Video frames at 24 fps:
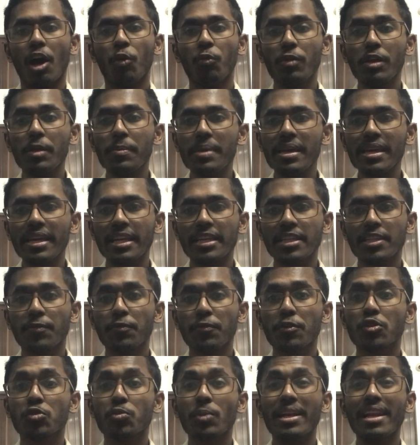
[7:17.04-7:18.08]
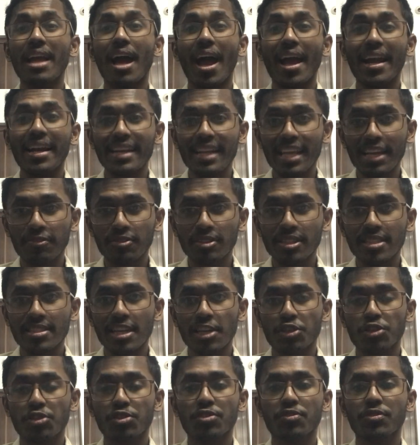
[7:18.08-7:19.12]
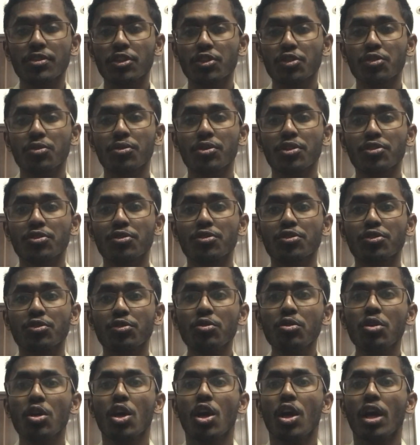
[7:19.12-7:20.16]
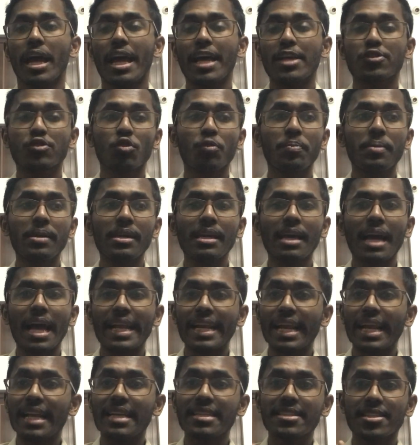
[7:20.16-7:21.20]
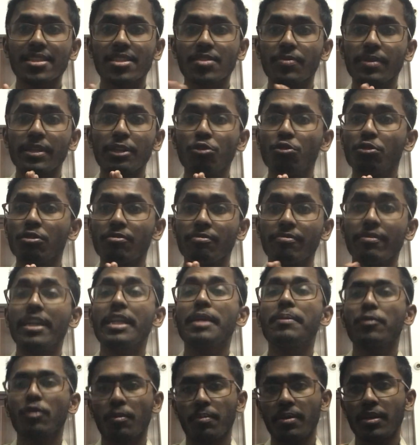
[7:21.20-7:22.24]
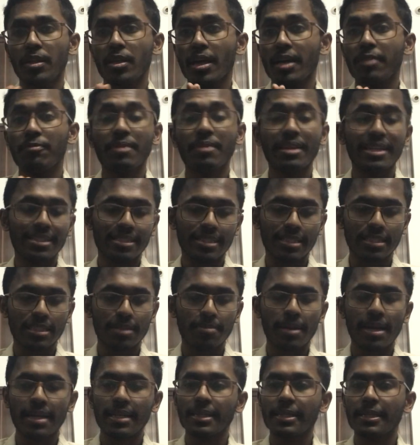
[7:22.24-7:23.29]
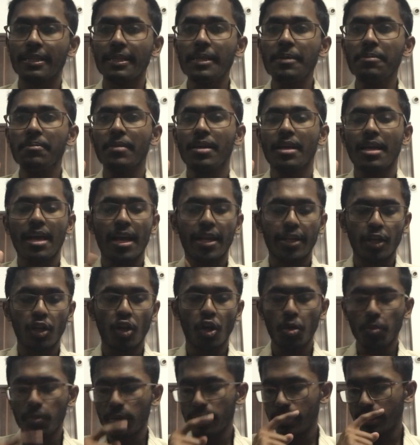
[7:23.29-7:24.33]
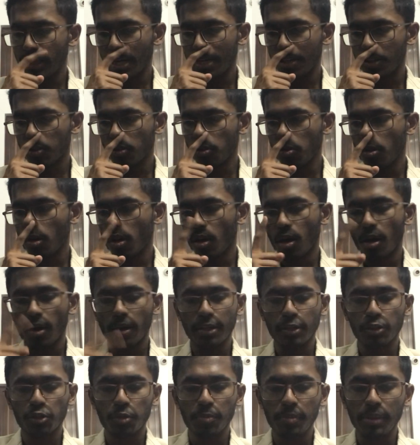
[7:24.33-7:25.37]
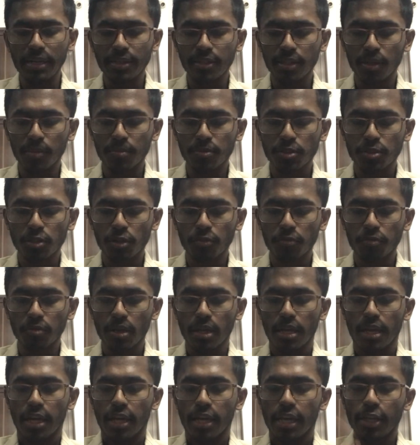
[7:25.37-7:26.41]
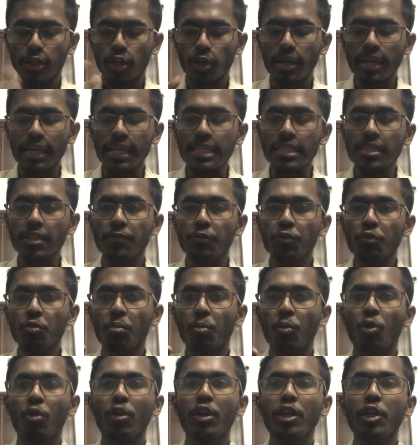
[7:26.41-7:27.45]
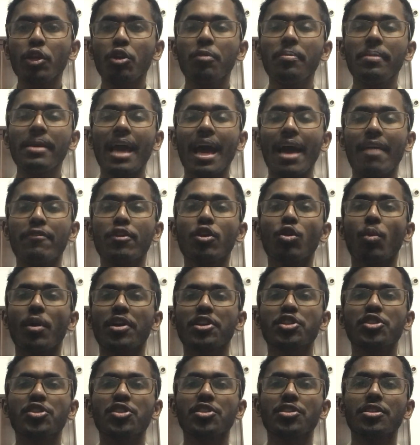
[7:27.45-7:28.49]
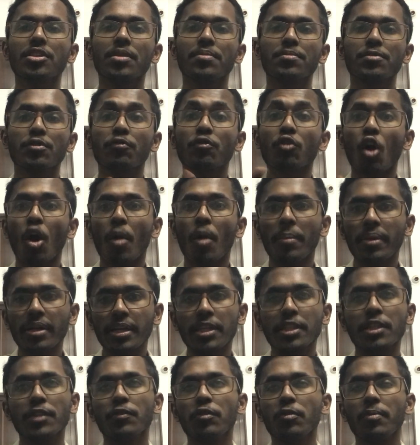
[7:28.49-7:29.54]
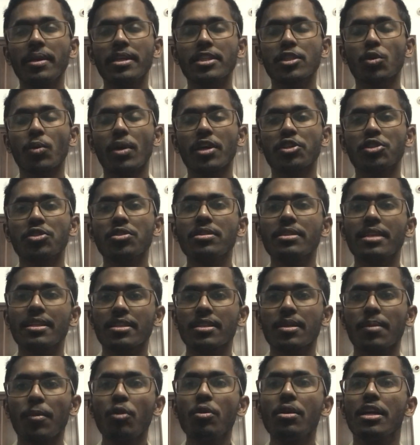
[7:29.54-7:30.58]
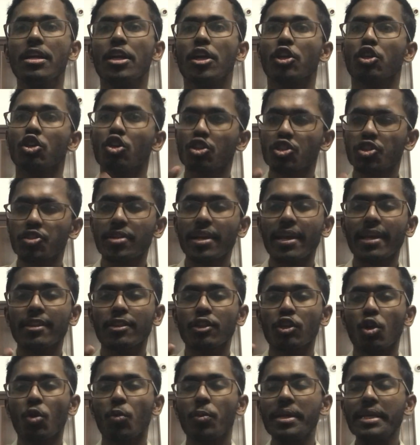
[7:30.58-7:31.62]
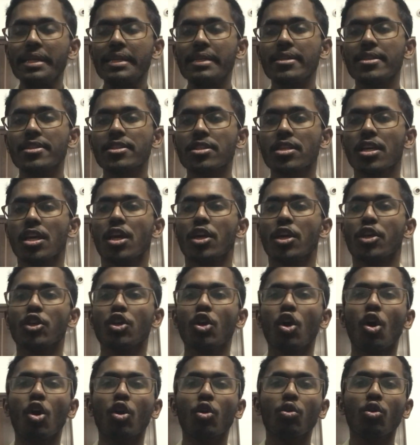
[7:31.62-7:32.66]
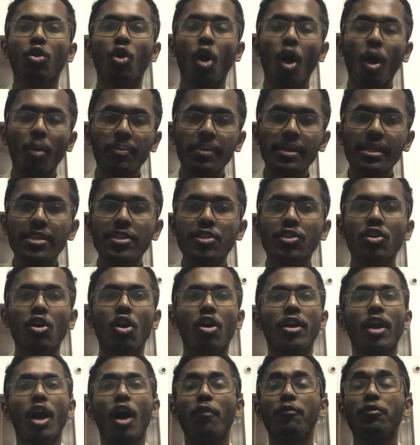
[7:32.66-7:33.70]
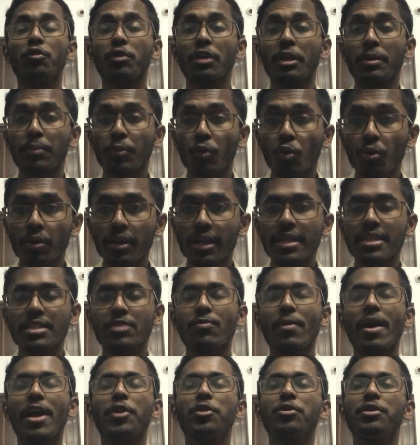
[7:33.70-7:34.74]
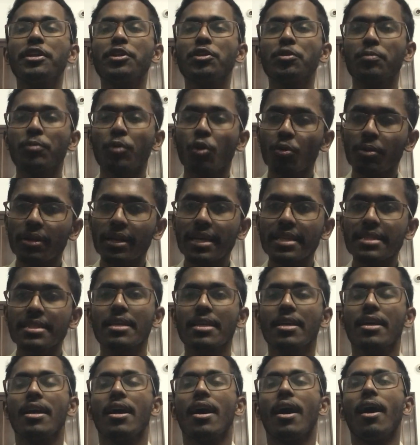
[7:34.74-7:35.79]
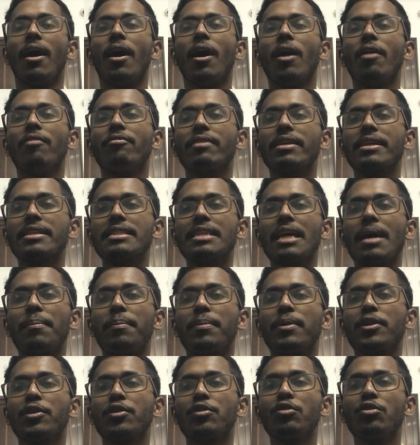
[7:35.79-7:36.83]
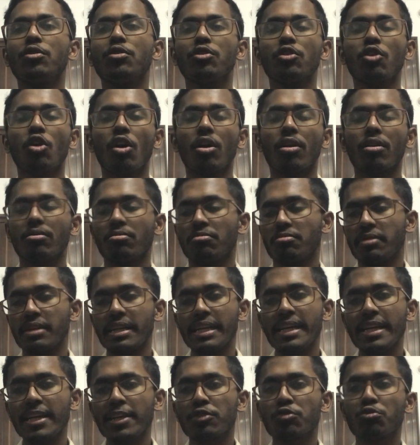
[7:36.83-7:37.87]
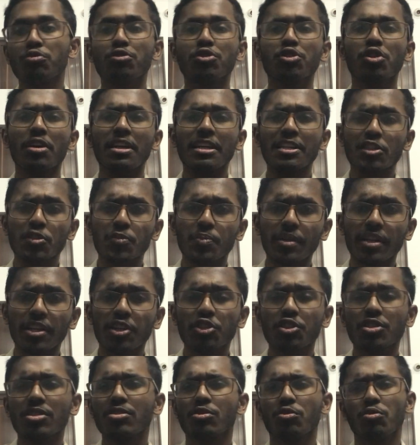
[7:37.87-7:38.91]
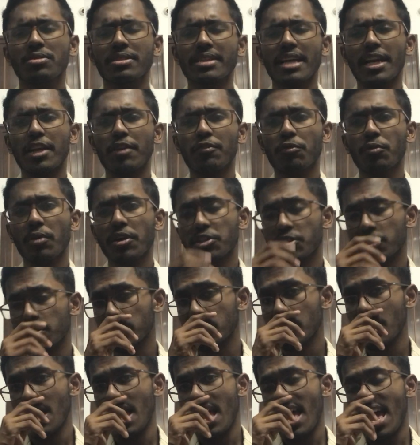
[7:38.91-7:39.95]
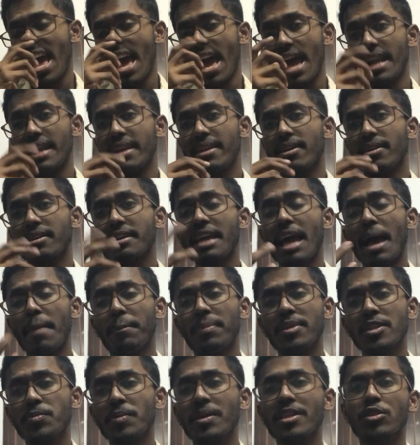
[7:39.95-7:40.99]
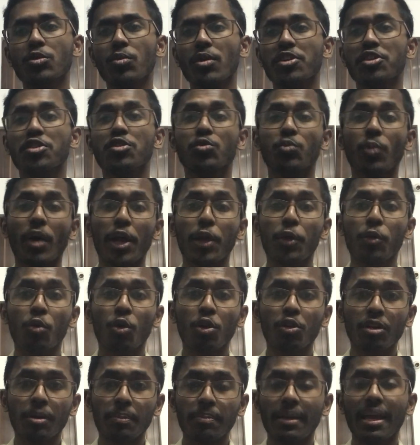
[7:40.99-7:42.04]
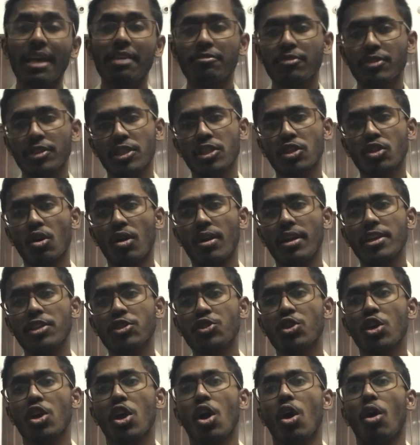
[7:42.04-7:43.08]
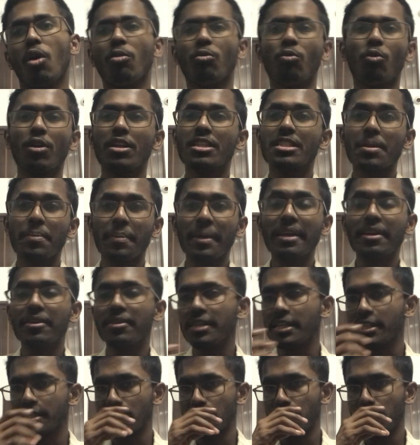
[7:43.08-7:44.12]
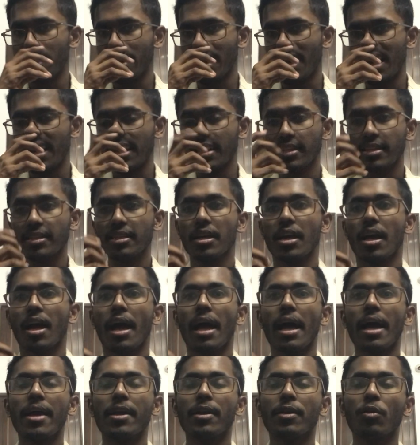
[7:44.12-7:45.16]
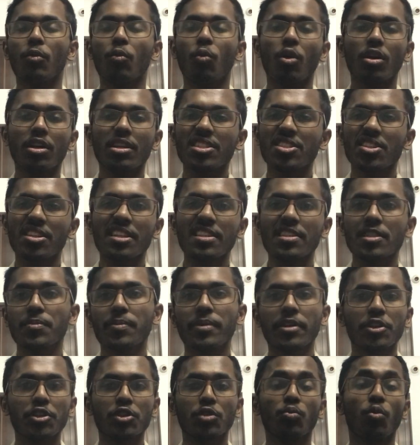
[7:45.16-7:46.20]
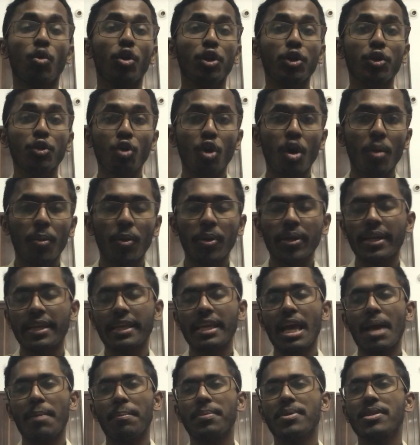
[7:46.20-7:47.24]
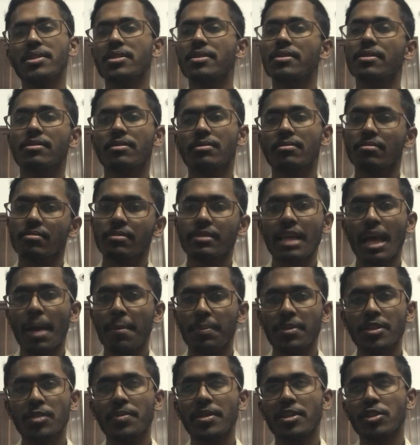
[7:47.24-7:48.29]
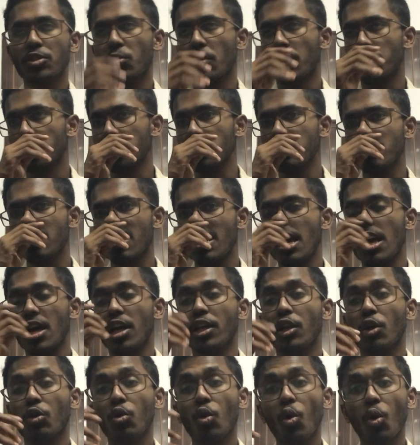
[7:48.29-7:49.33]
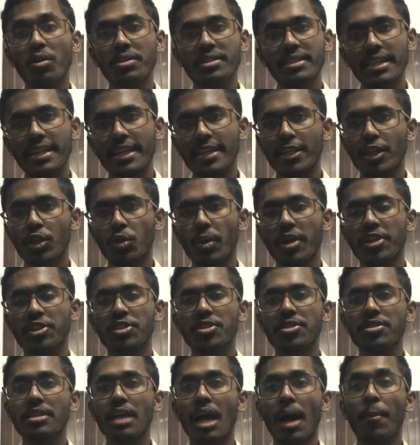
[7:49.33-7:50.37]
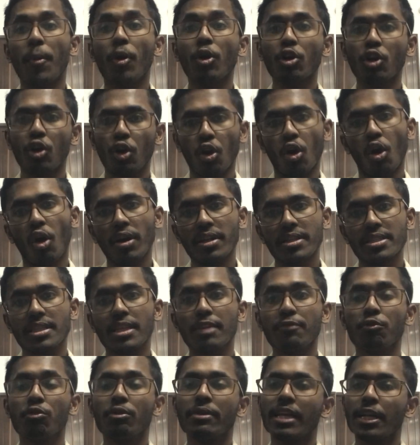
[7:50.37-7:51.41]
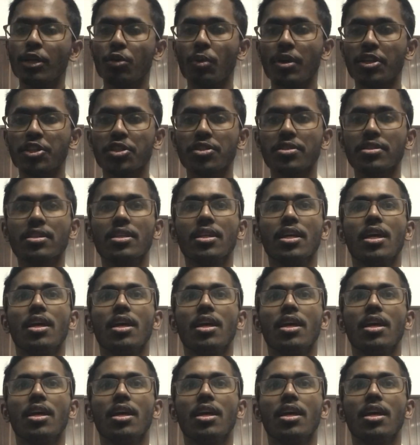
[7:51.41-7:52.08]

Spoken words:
We being interviews, when I take for the sessions with the students also know, SOP analysis, we do it very properly and very systematically. And along with that, it could be in terms of, in your interview, morely you'll be having questions in terms of common interview based questions. That's about your strength, your weakness, your own hobbies, on how you can progress, where you need to progress. For example, your readings, who's your inspiration, those kind of questions. And campus based questions, why you want to apply for this college, or what is the main reason behind it, and what is your inspiration, what do you know about a campus based questions. Now course related questions about law itself, you'll get questions.